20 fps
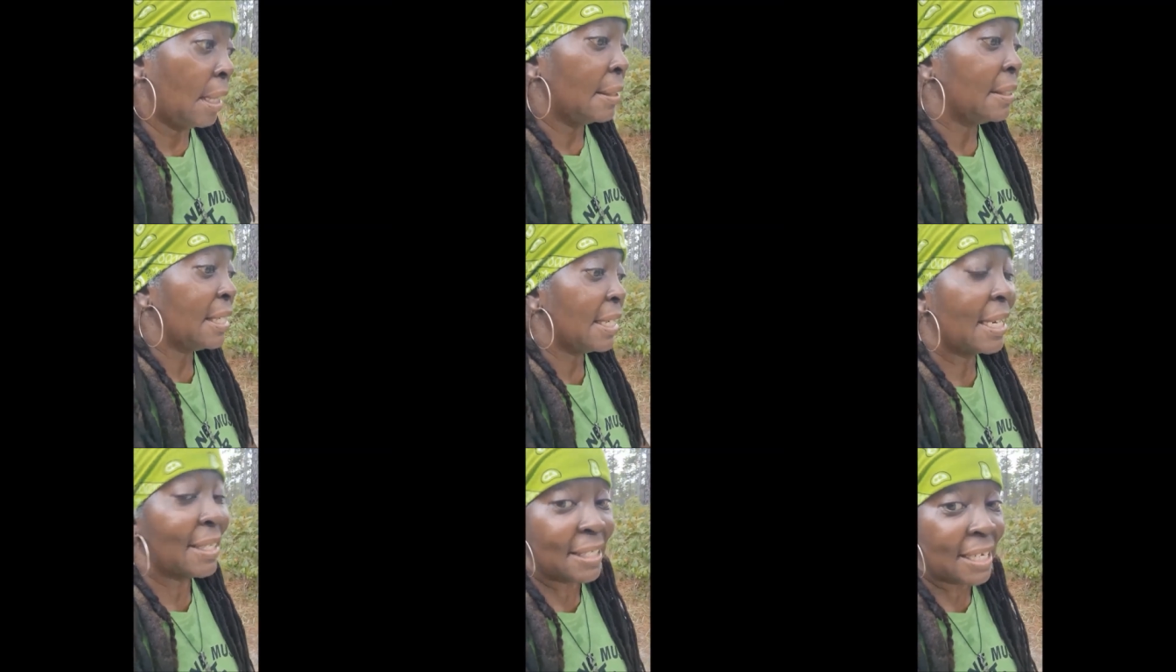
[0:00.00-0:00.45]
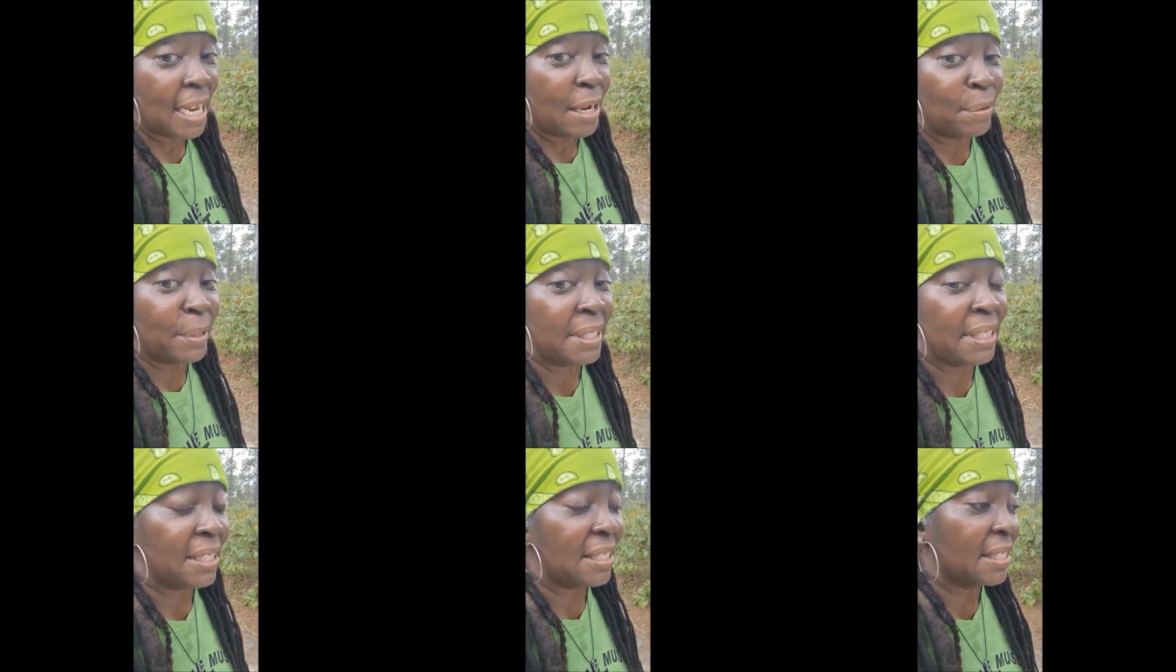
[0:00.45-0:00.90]
That's how
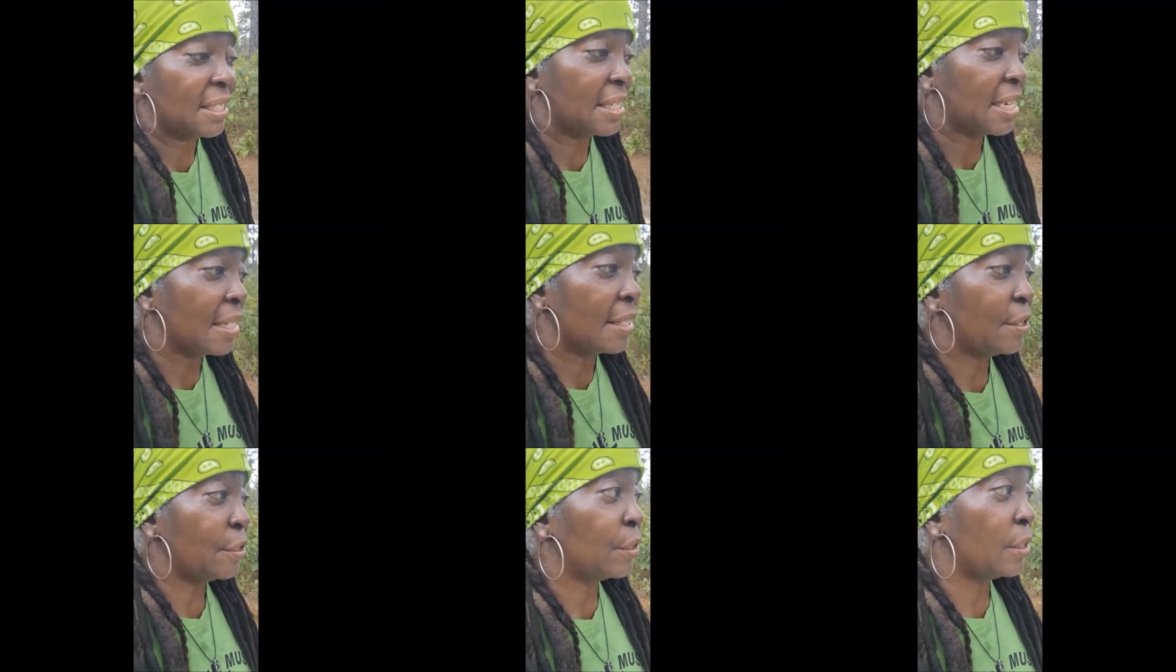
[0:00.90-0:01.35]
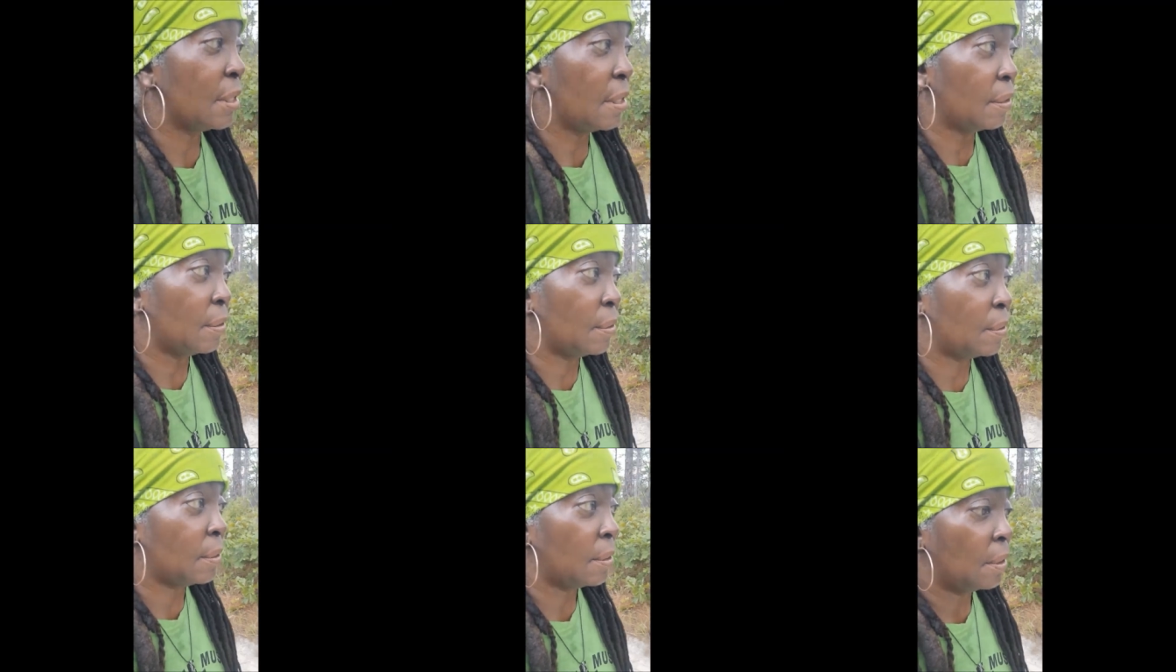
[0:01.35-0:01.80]
a 68 years
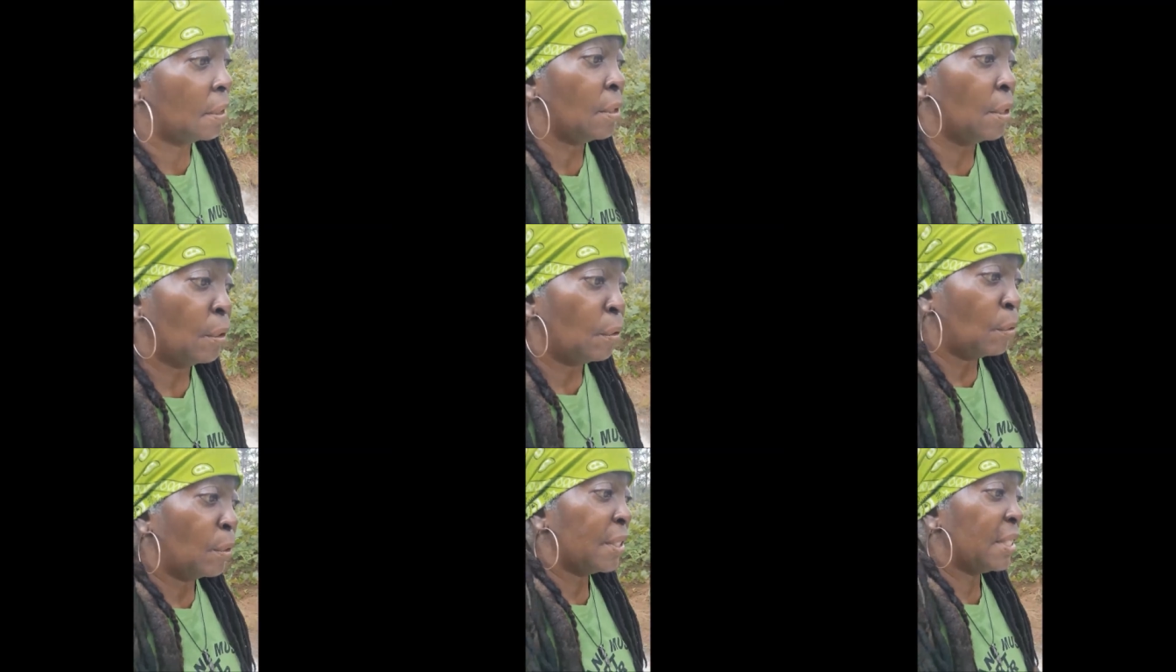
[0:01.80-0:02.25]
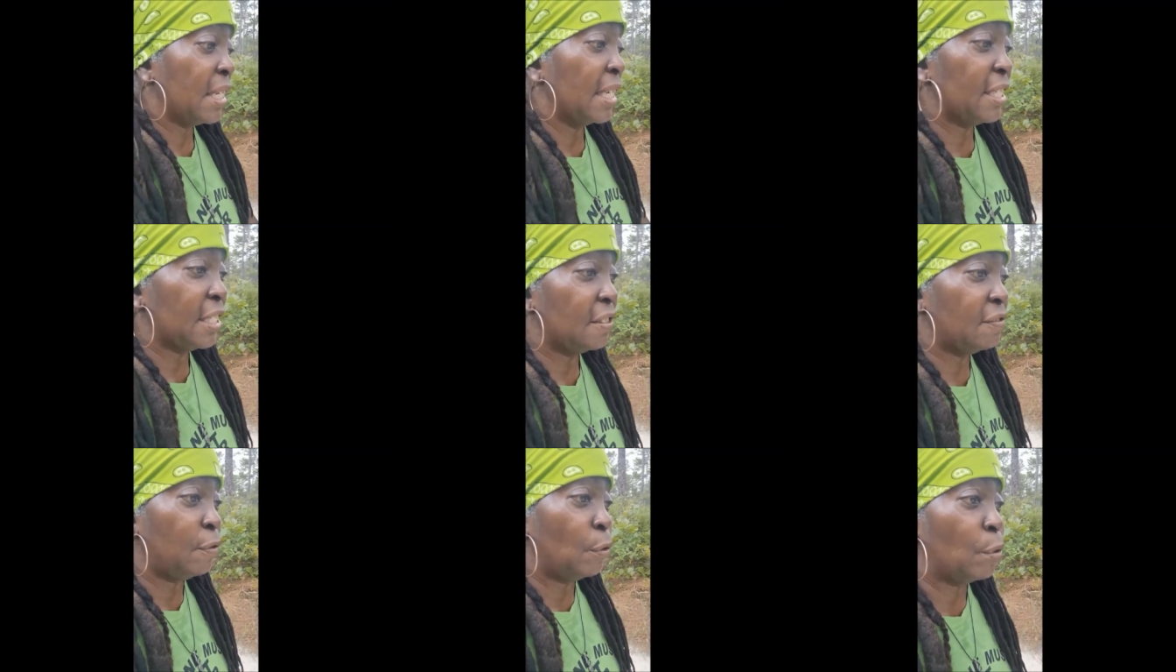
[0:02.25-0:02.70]
old with
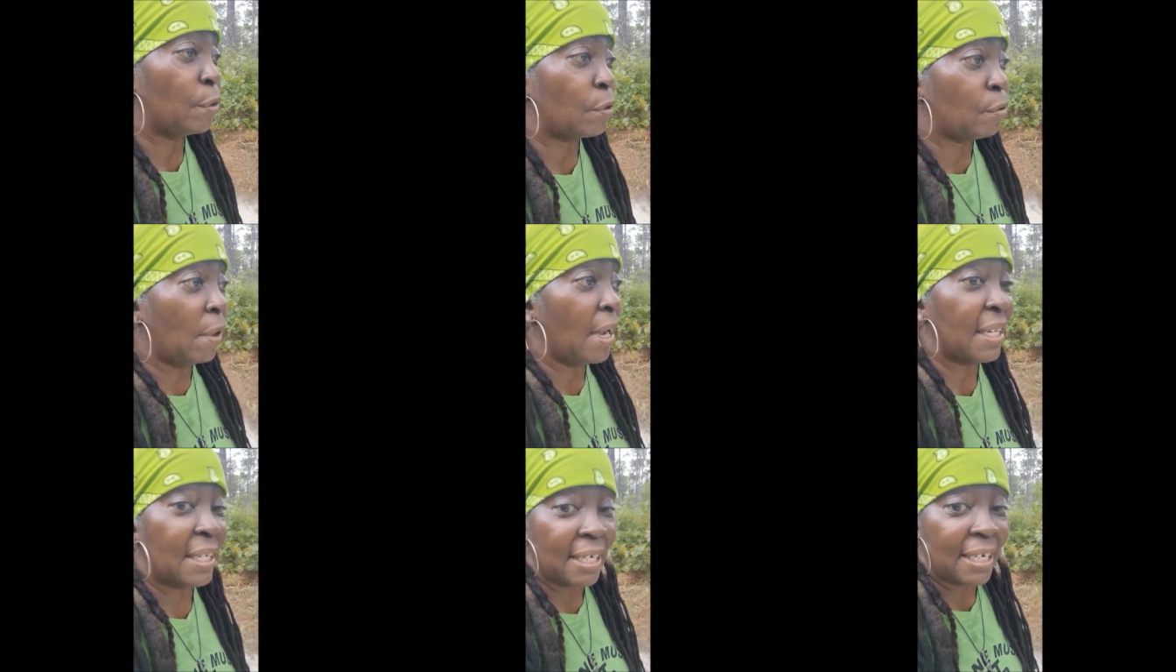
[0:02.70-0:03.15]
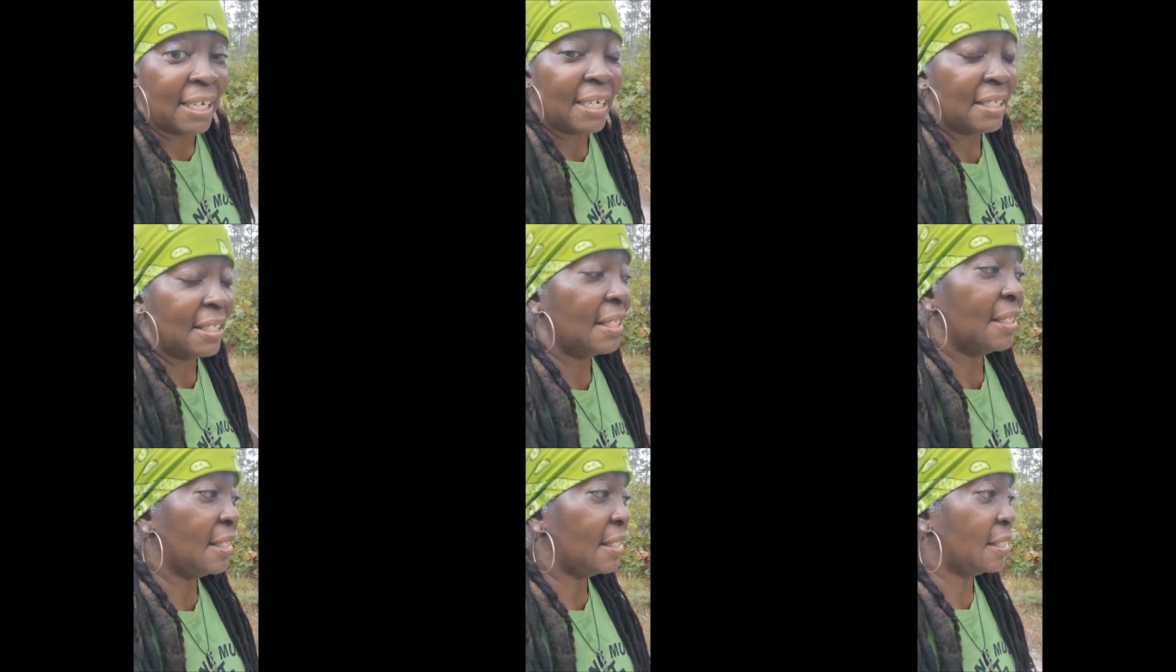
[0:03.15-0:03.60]
stage 4 chronic
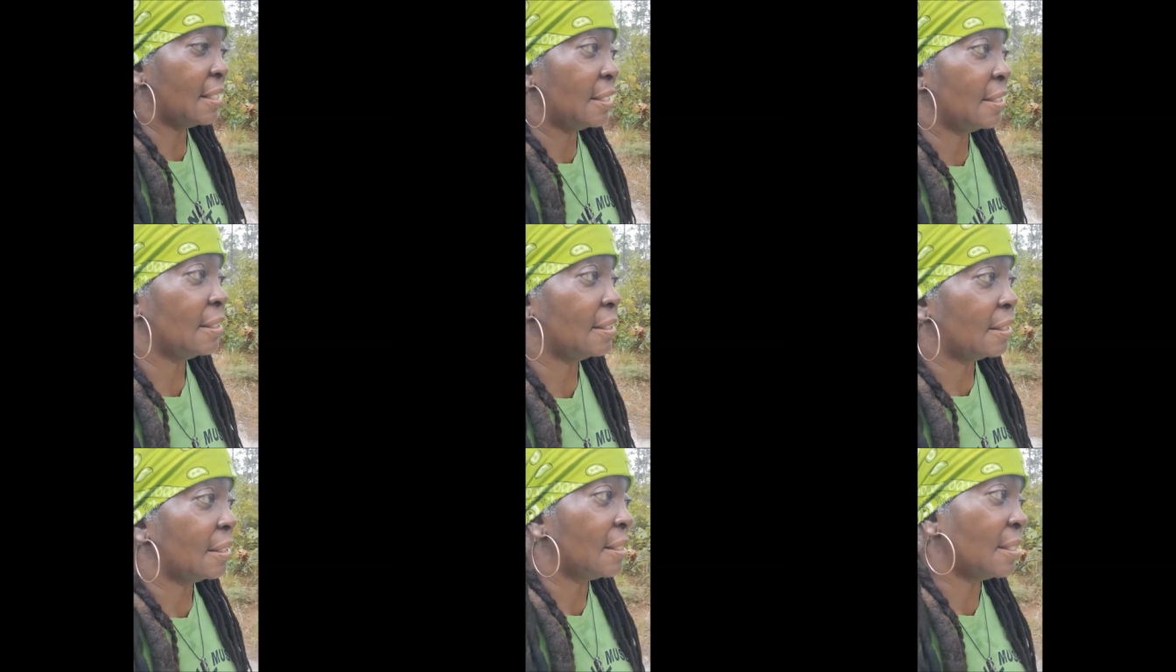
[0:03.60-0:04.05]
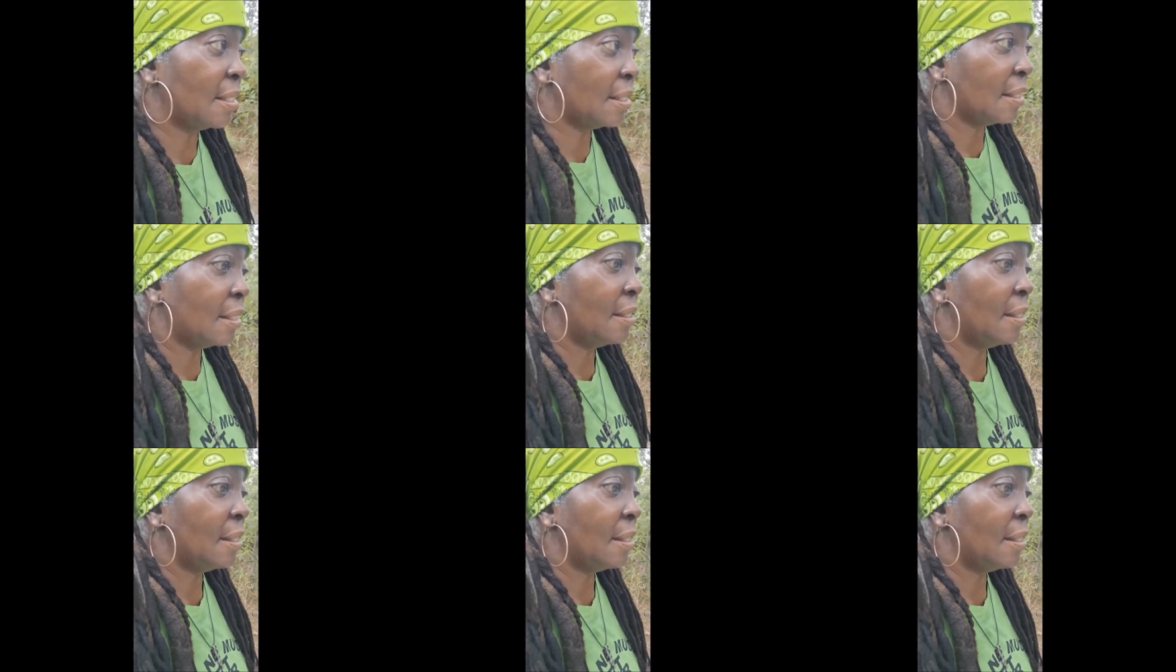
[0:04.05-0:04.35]
kidney disease.